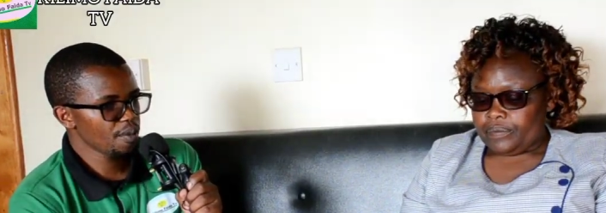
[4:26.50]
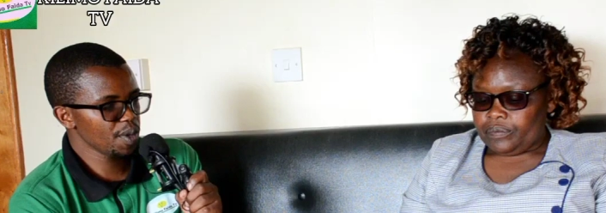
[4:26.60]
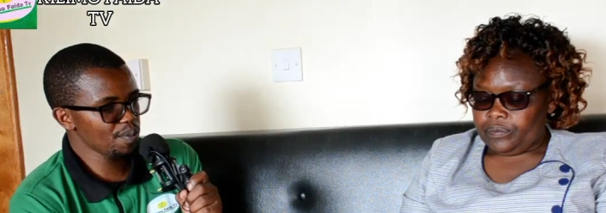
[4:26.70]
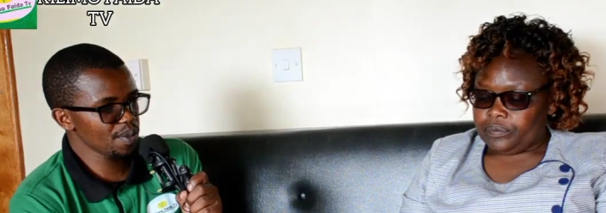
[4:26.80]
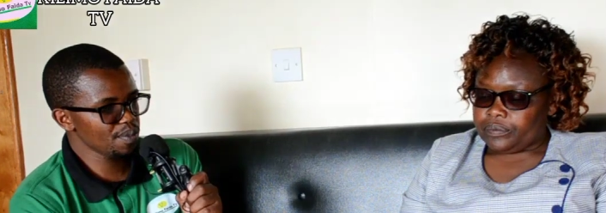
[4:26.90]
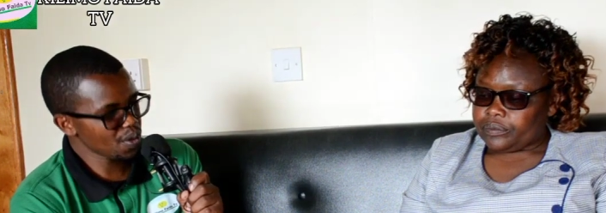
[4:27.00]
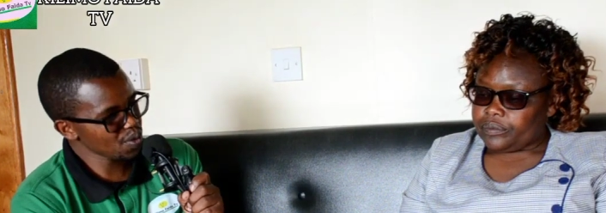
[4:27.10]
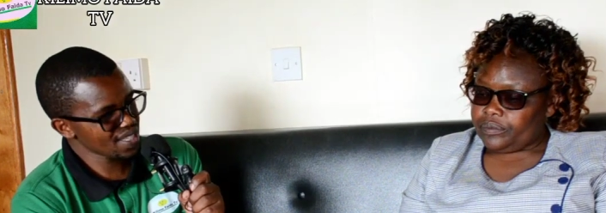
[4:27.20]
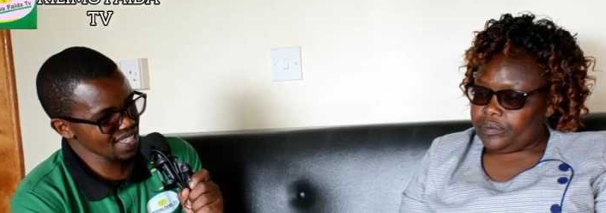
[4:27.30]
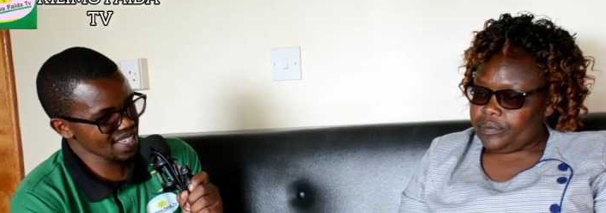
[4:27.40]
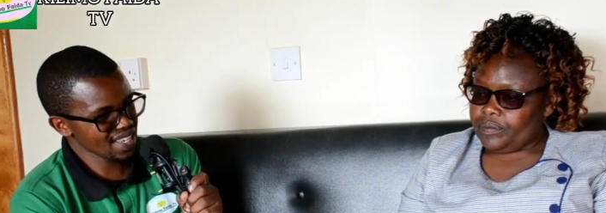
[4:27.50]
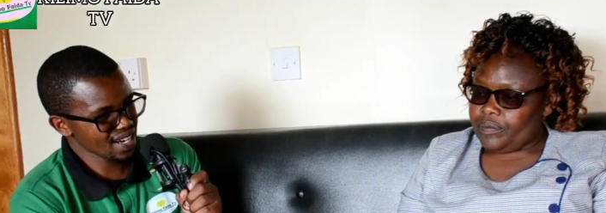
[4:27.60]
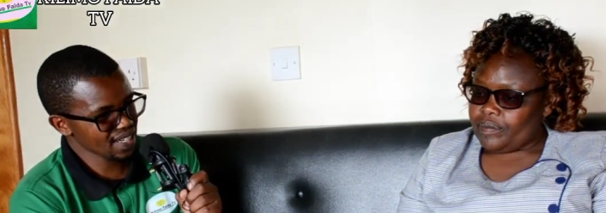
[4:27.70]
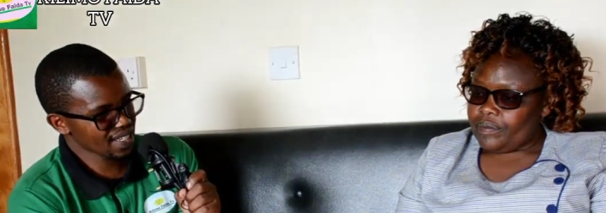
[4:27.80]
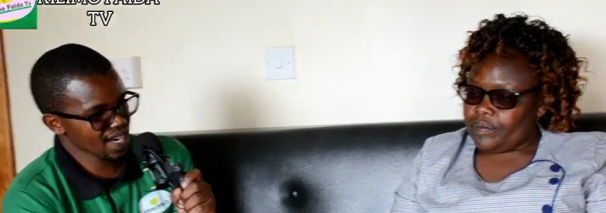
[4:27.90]
Speaker 1: maybe because this is
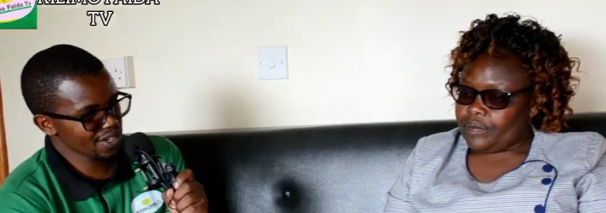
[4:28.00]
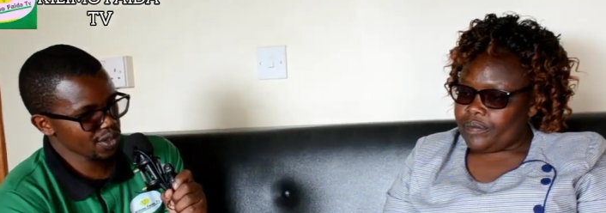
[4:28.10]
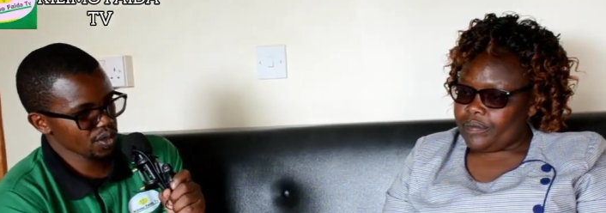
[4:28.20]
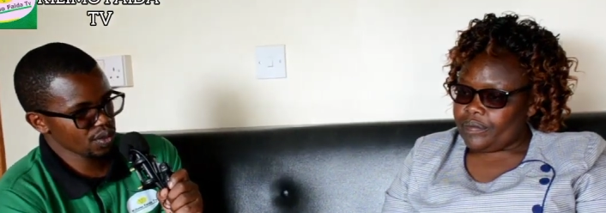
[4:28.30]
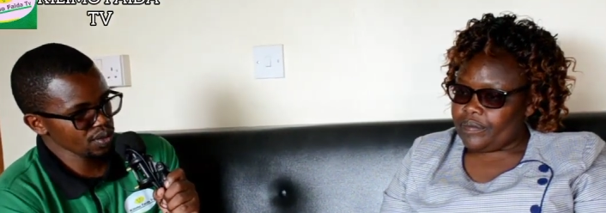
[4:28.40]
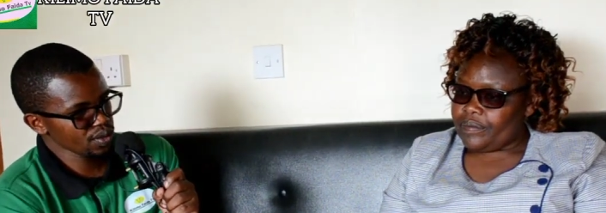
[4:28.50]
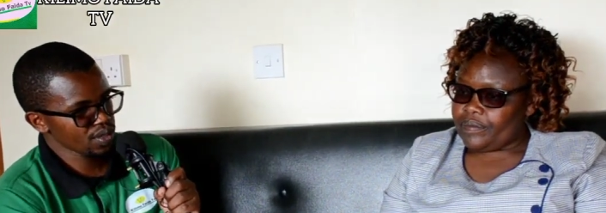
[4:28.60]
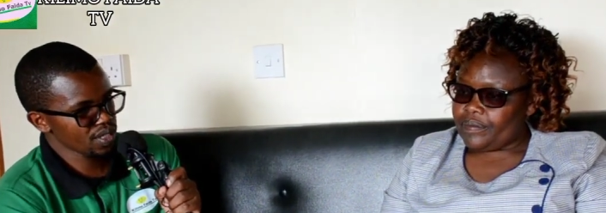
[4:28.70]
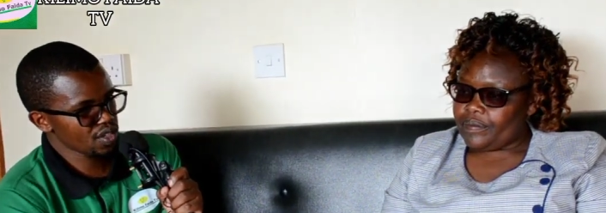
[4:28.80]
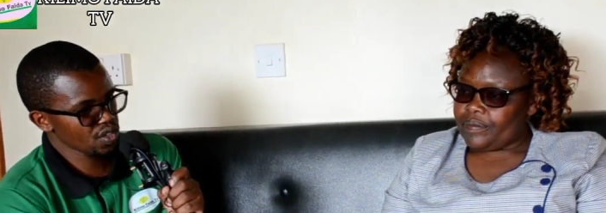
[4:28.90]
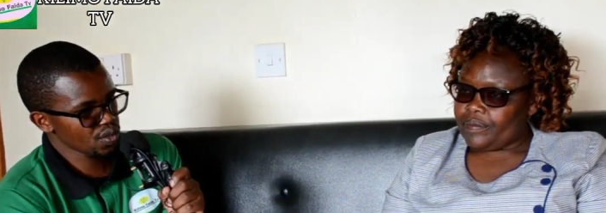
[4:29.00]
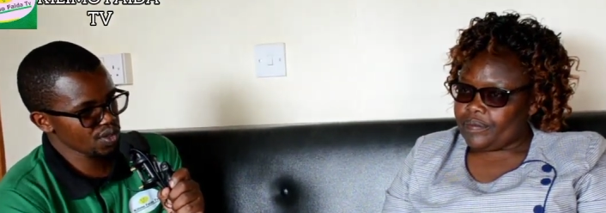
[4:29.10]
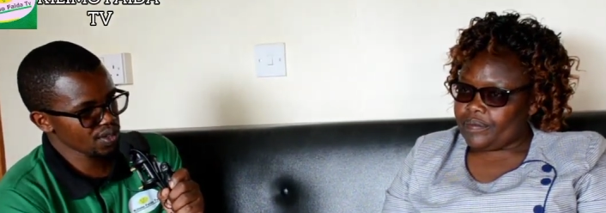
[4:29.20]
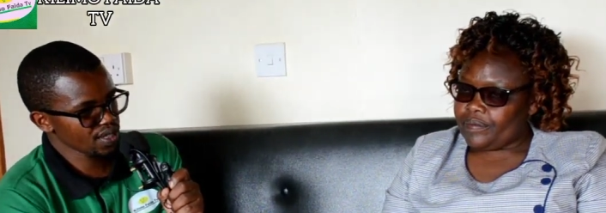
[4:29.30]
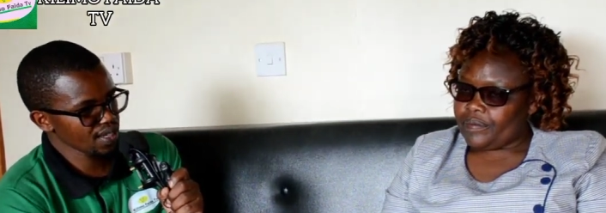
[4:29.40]
agricultural
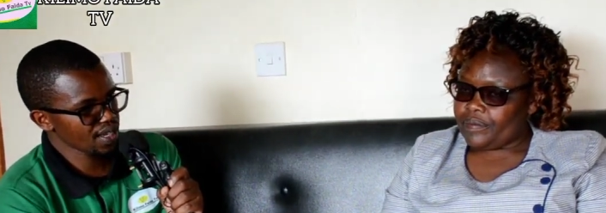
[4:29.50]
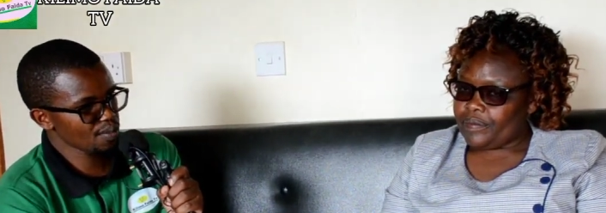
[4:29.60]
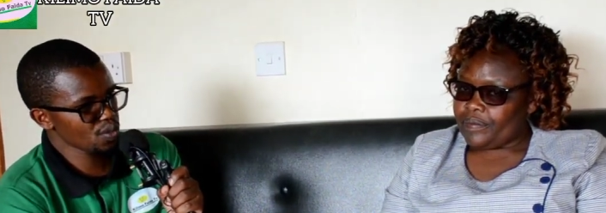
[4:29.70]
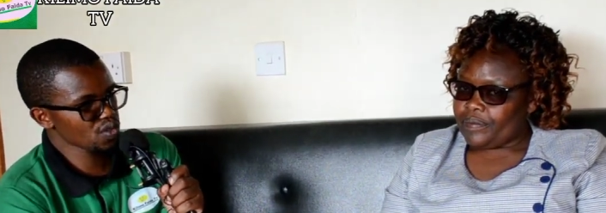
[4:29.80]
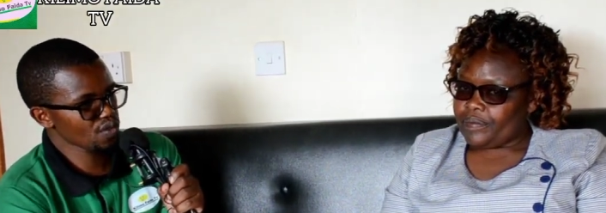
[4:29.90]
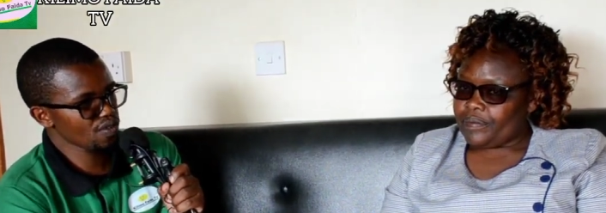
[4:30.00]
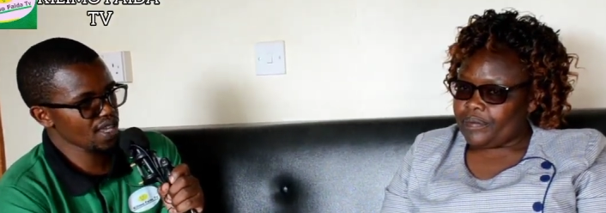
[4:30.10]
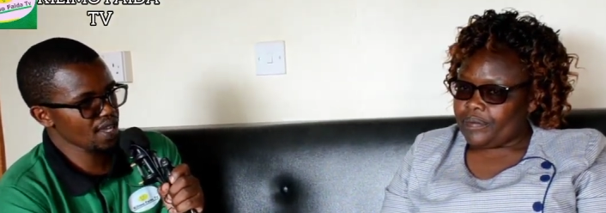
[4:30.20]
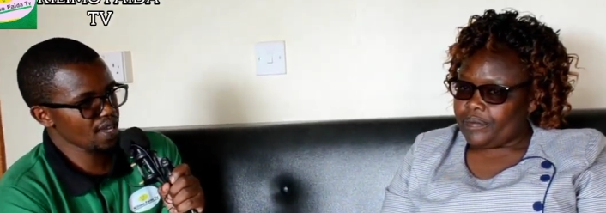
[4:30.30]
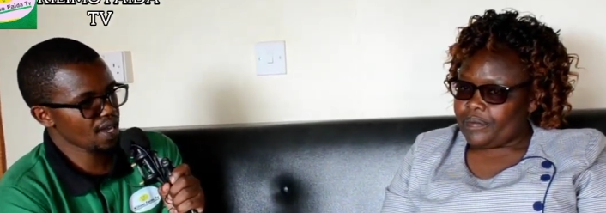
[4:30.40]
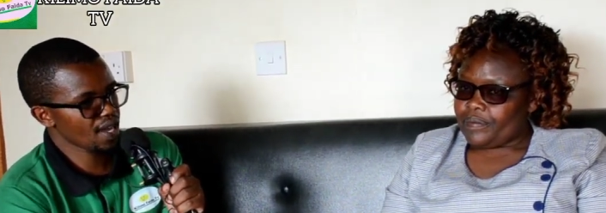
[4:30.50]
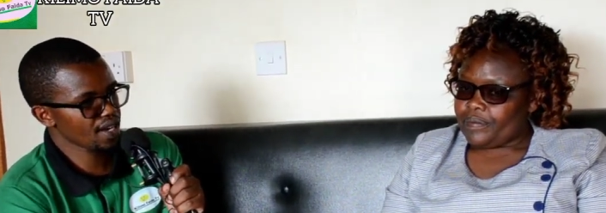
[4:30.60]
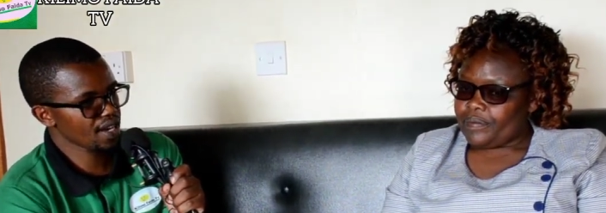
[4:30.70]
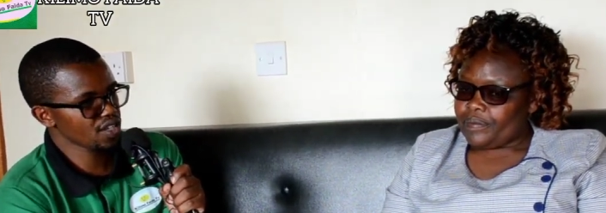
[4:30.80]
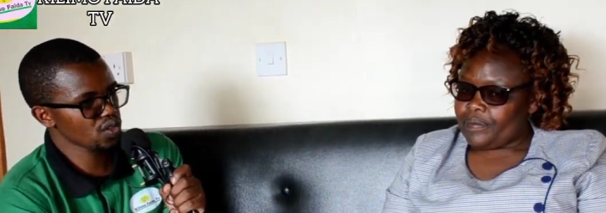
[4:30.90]
institution and most of the
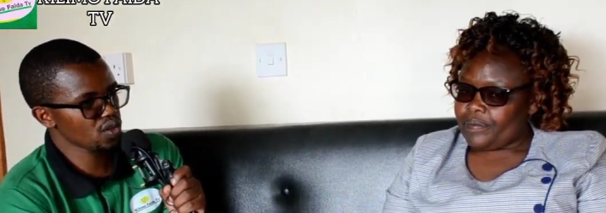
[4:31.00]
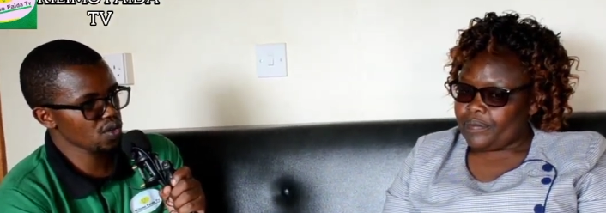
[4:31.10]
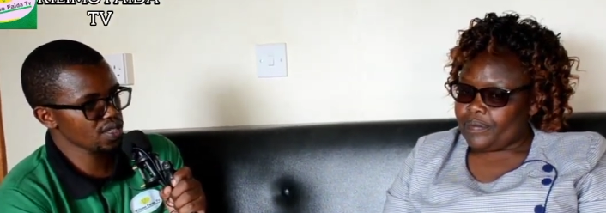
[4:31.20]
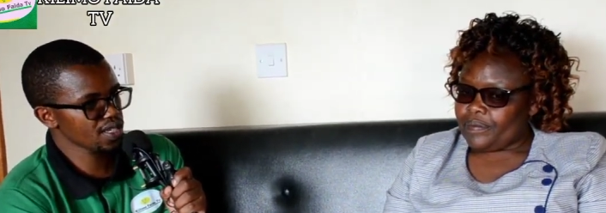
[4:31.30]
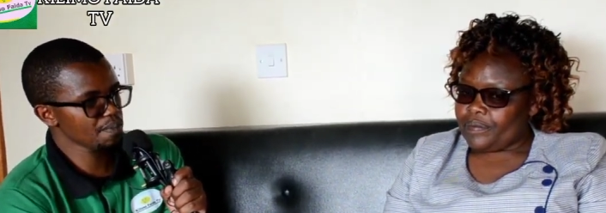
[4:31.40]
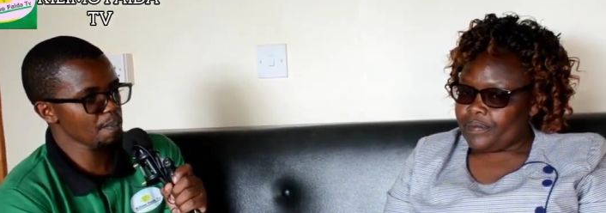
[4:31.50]
agricultural courses